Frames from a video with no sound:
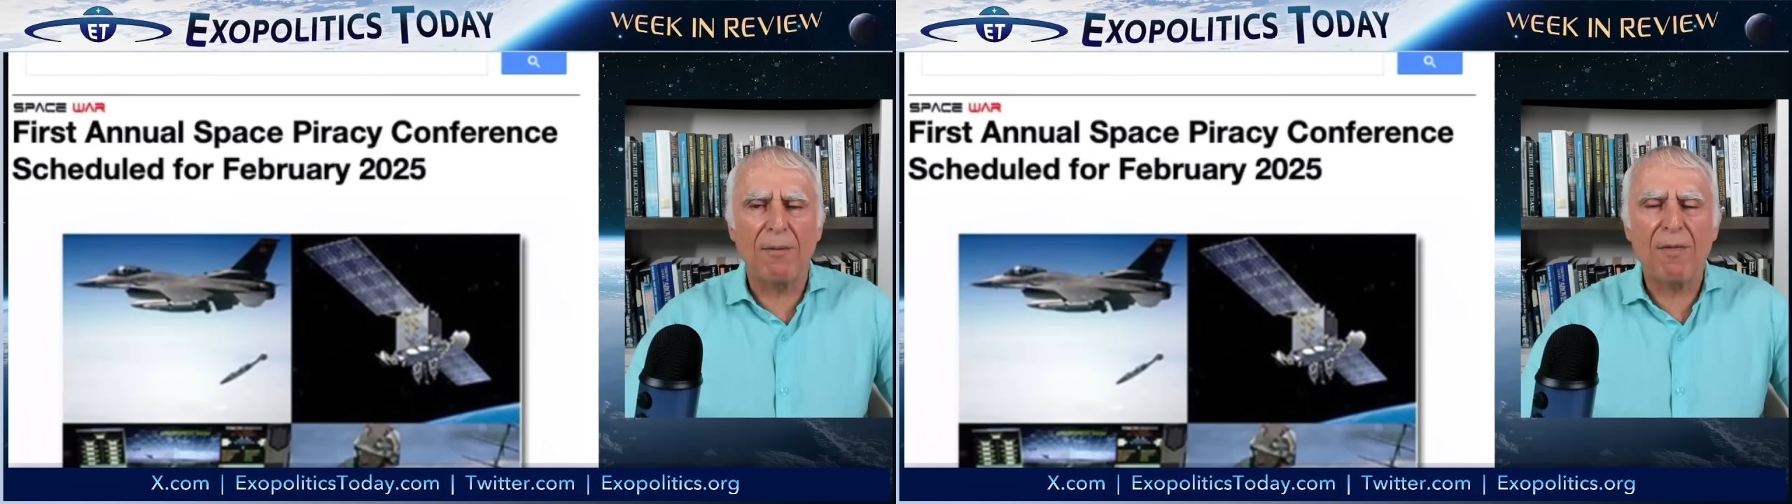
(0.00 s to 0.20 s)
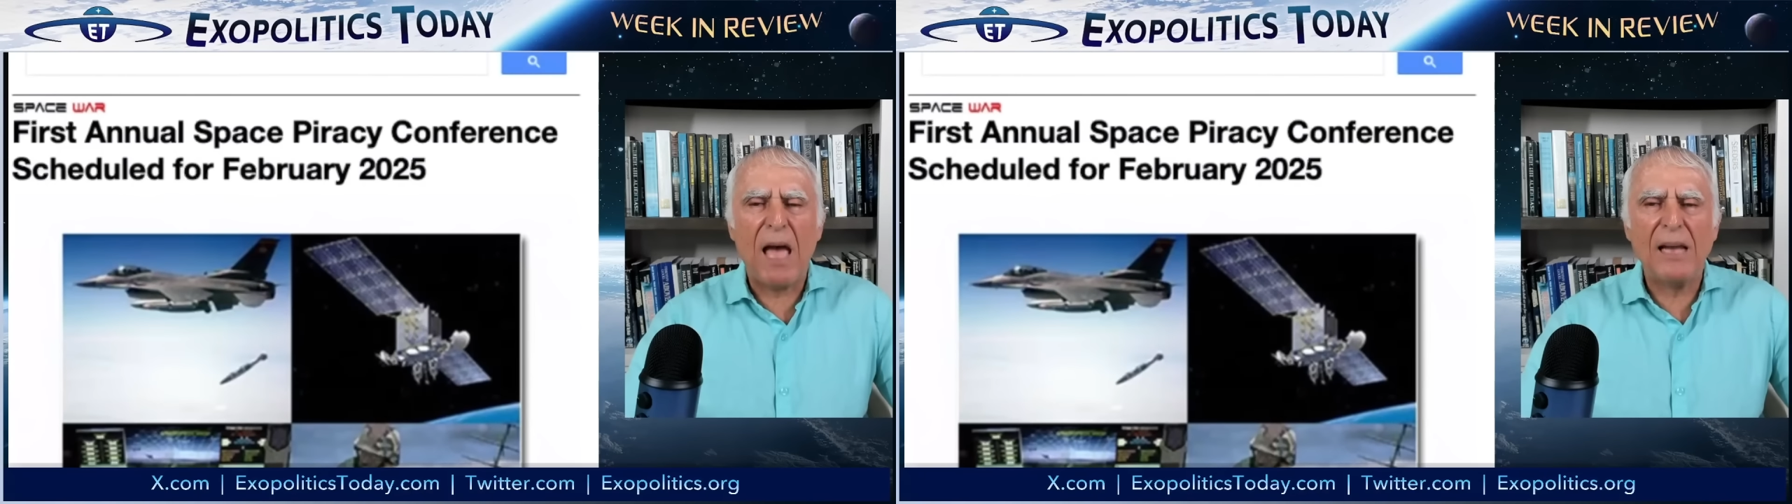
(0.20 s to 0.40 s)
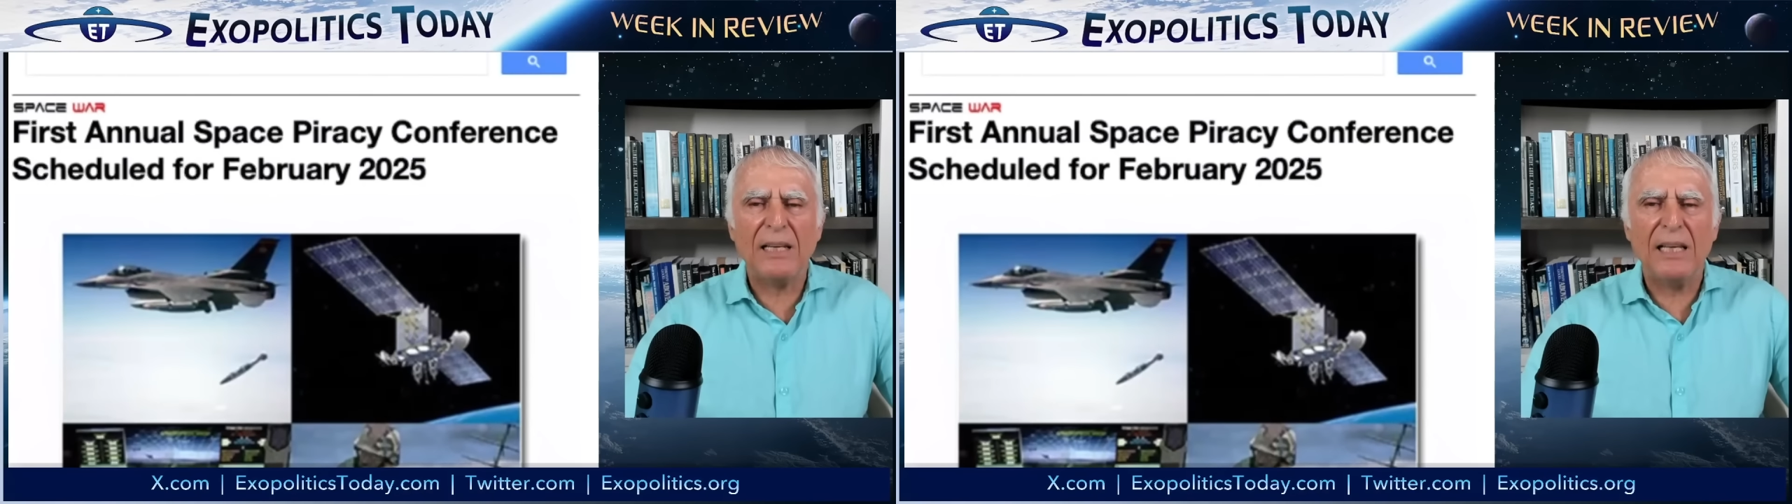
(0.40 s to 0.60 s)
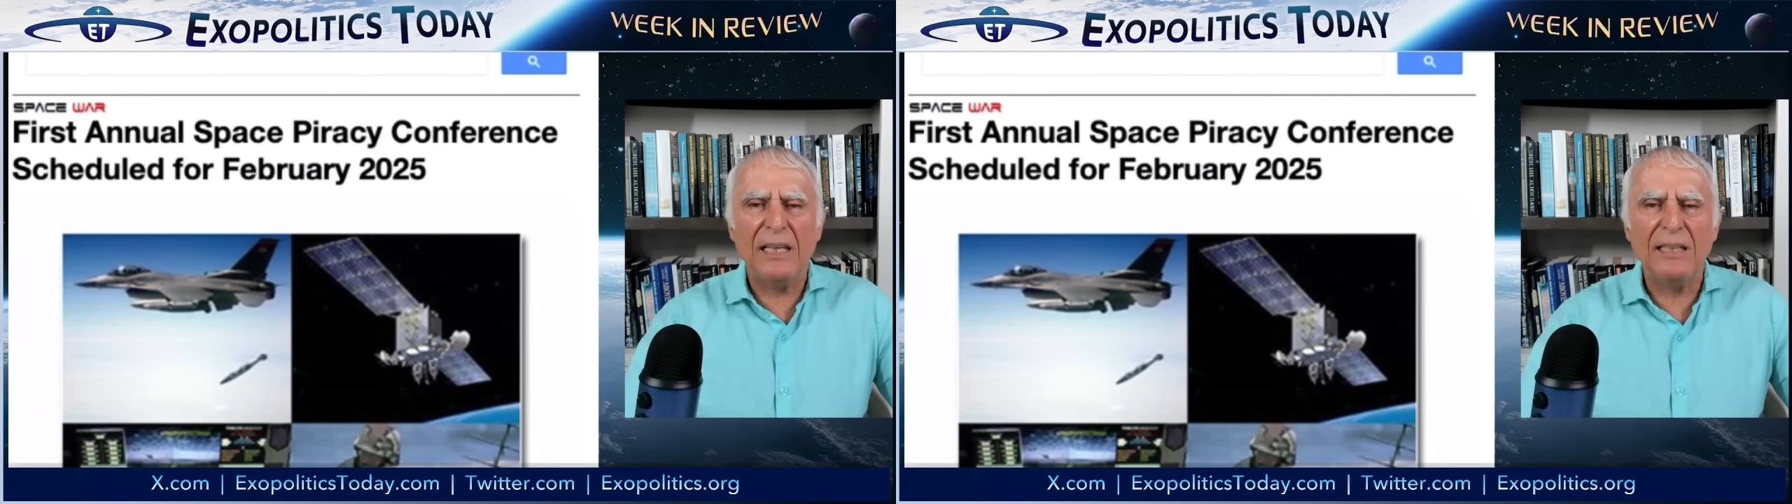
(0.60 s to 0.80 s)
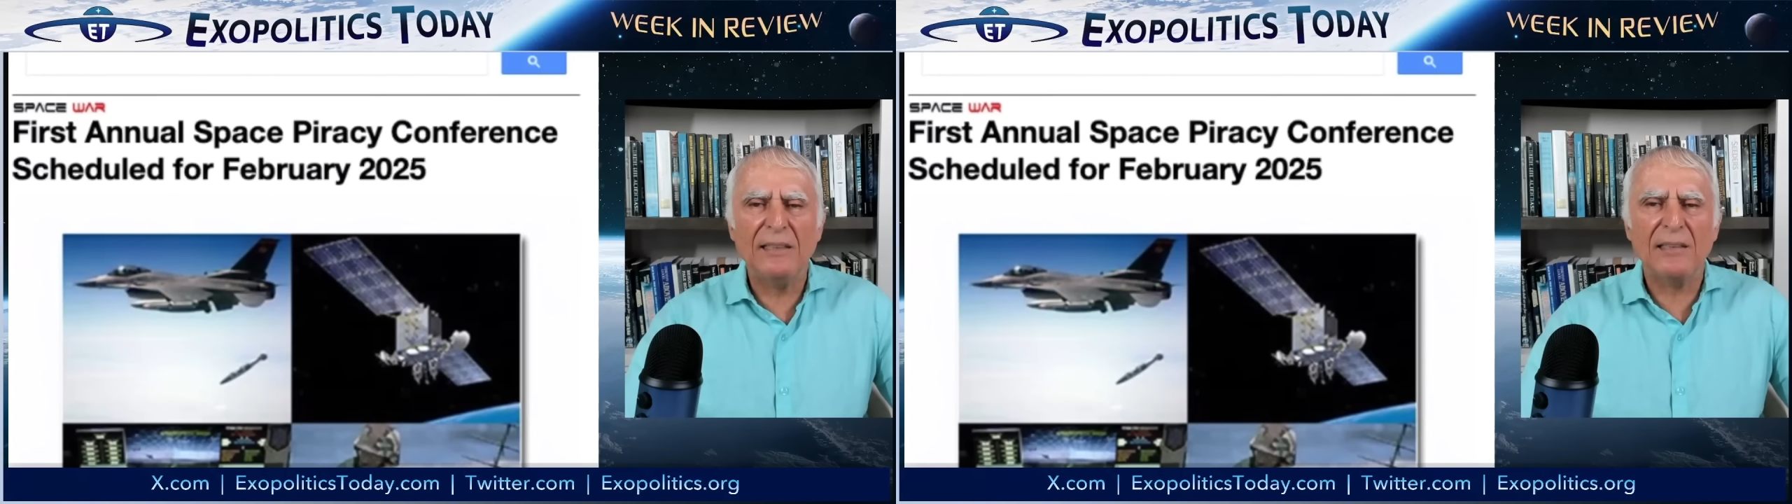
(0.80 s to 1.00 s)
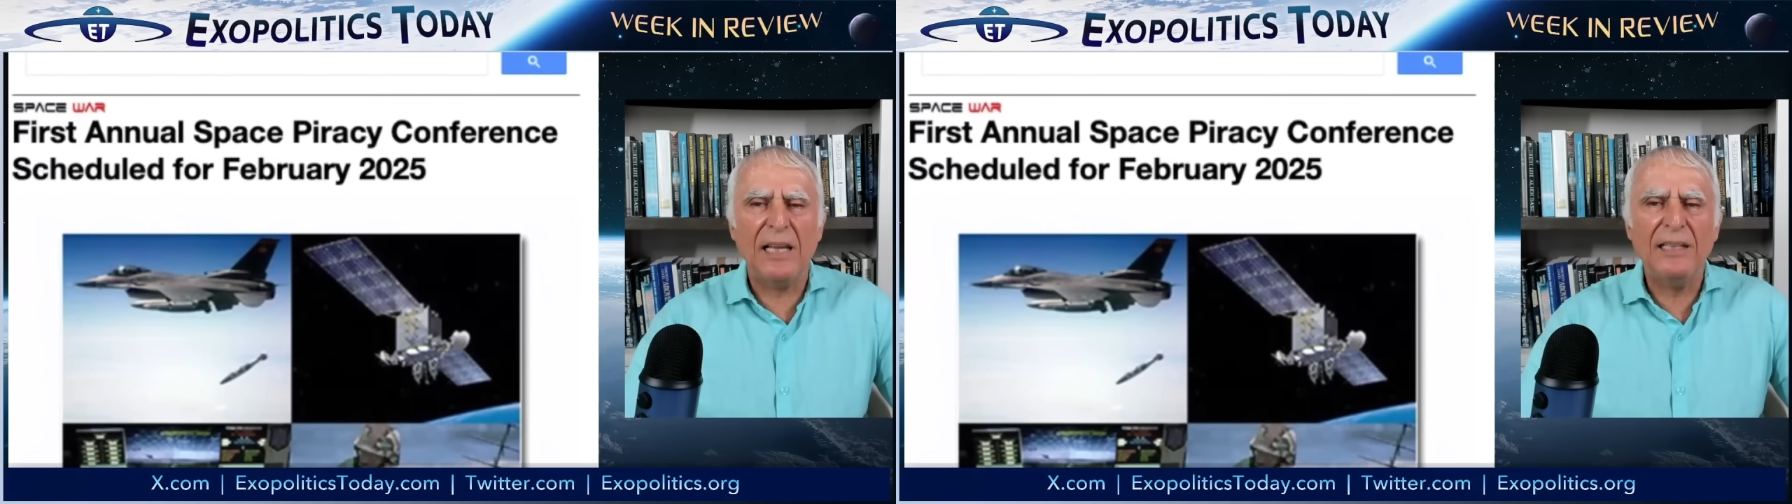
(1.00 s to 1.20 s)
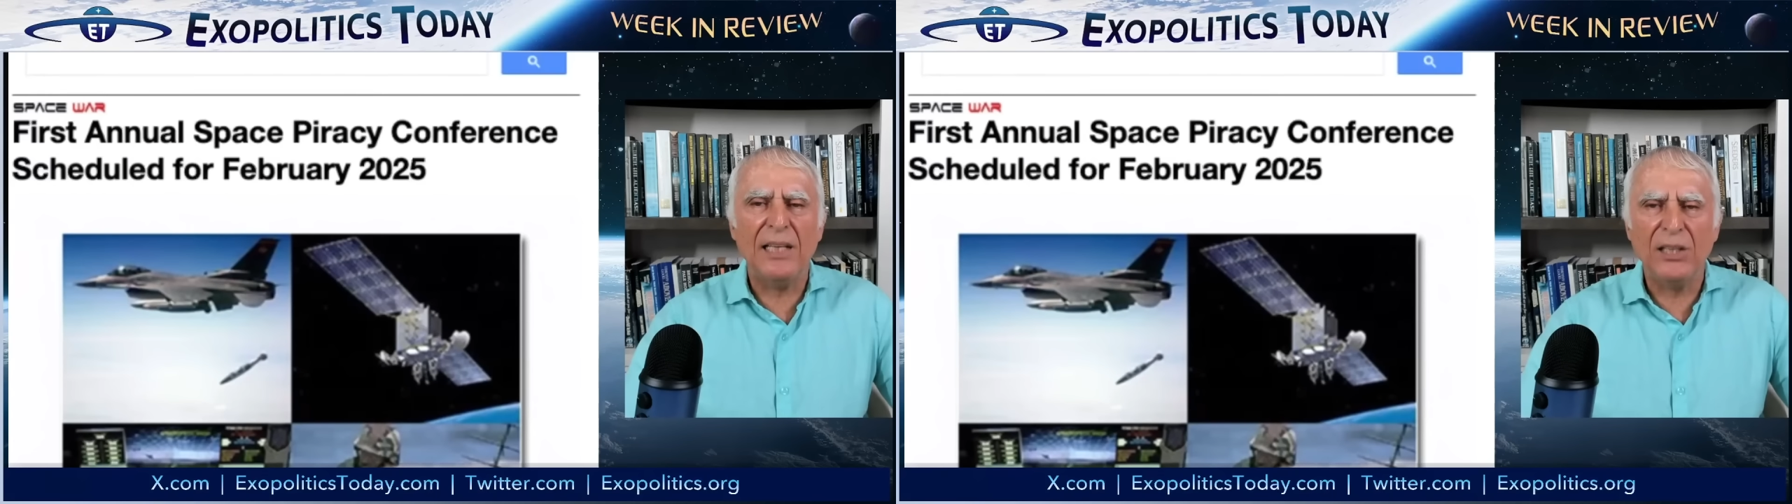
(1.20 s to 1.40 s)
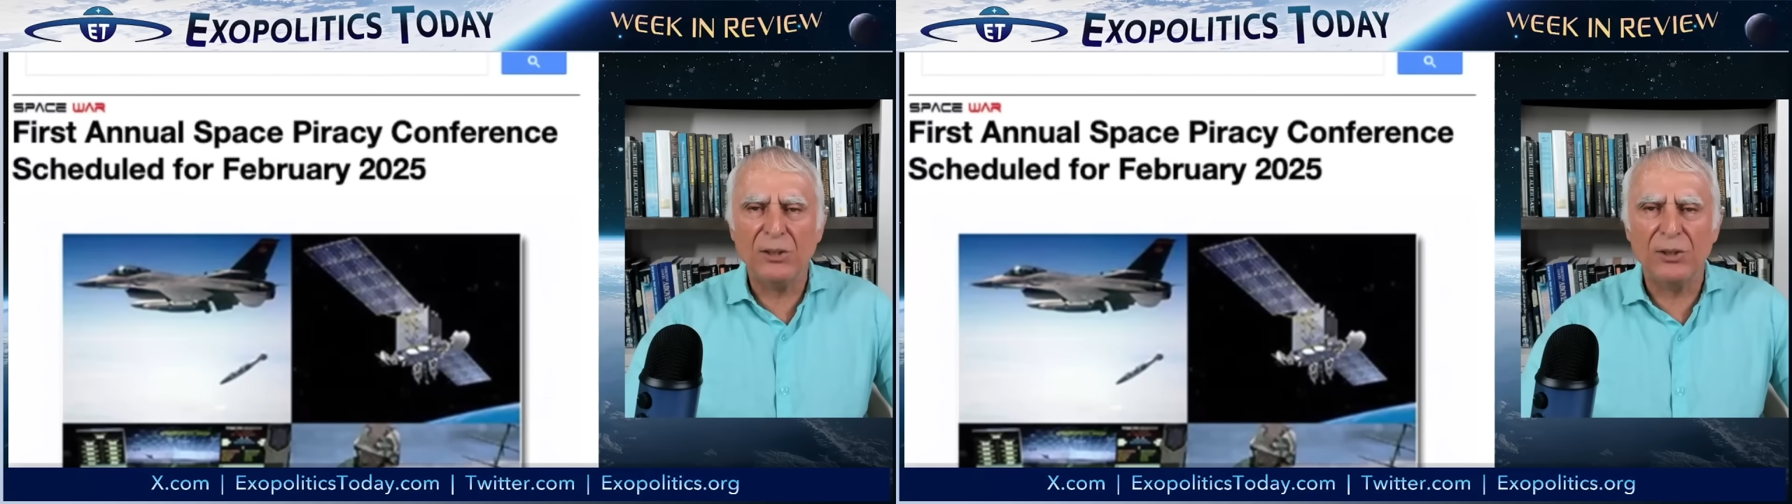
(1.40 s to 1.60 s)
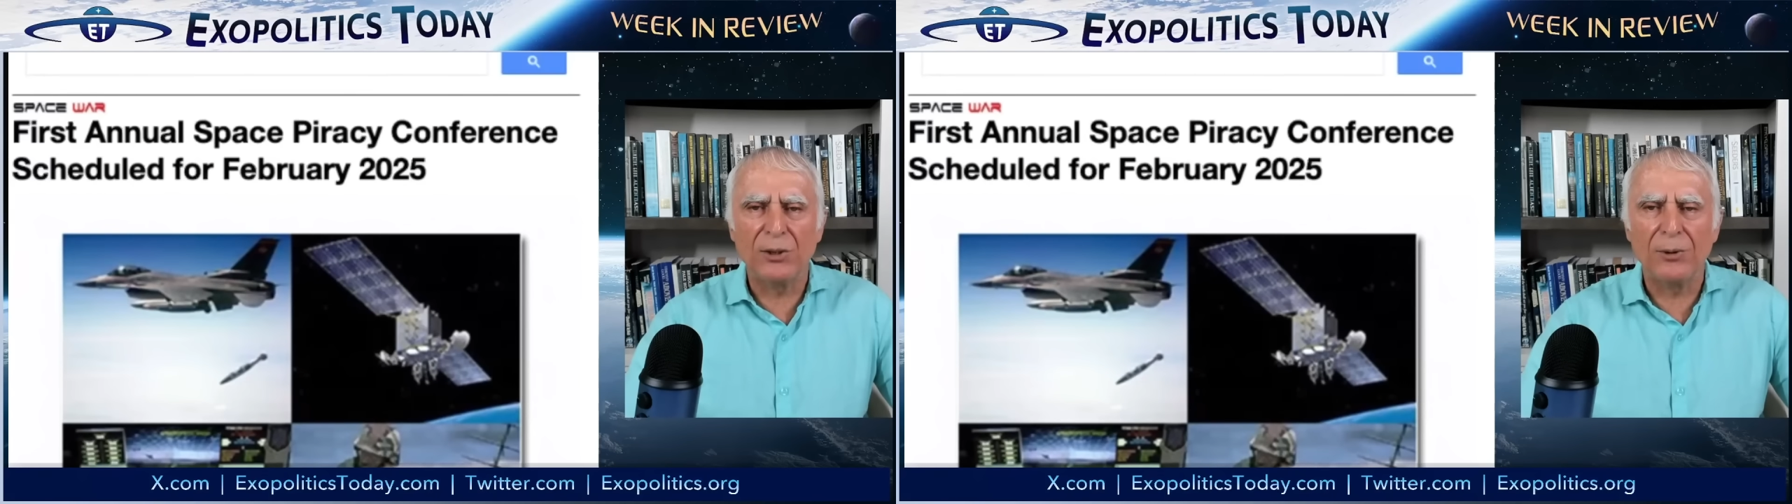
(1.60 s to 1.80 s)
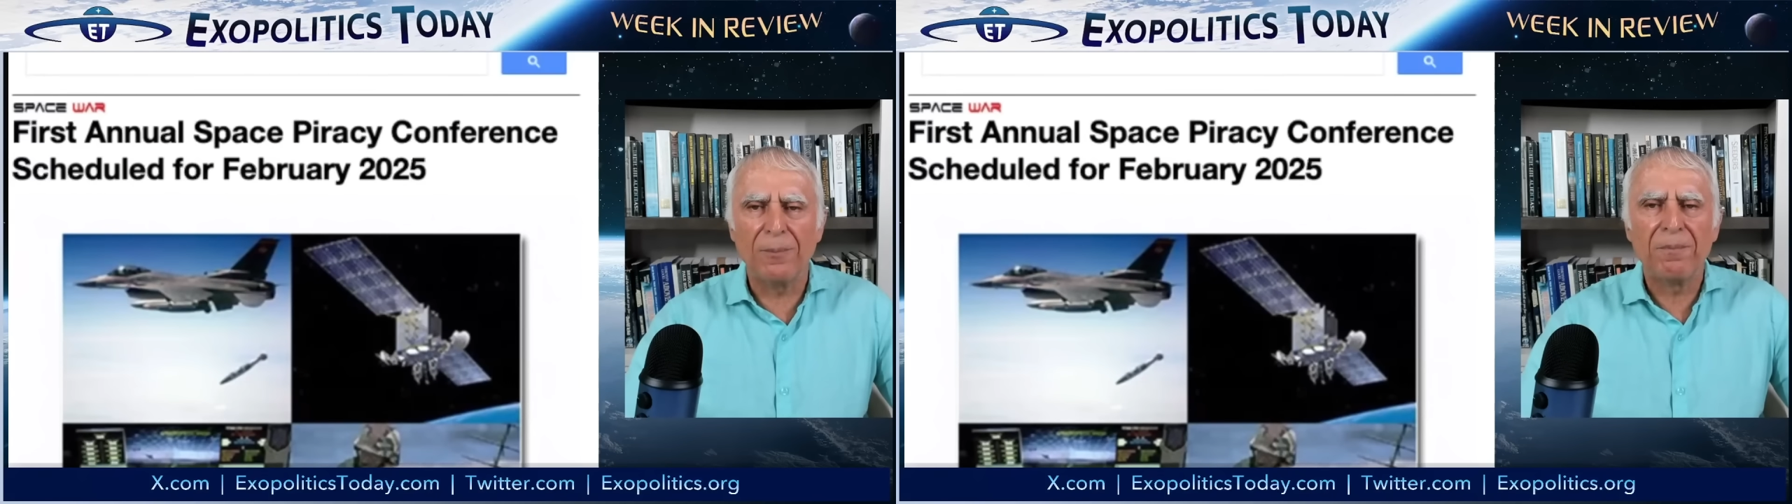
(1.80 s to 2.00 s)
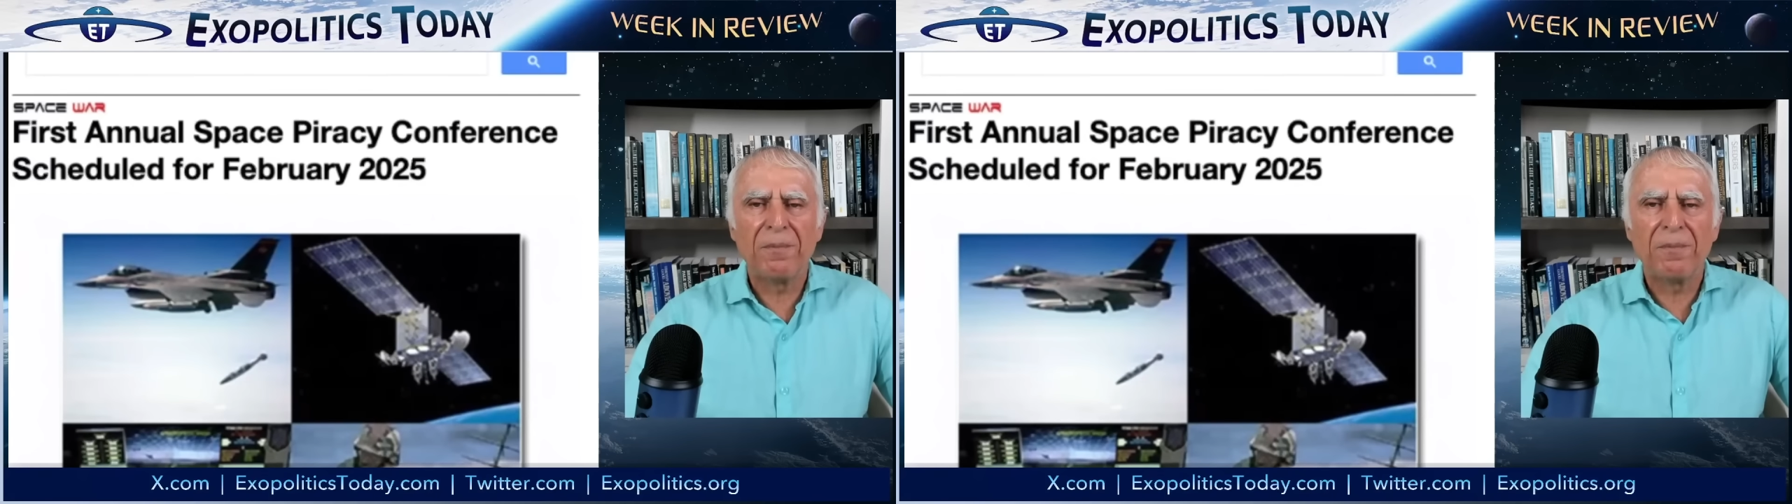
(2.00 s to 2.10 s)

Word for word: That is an issue.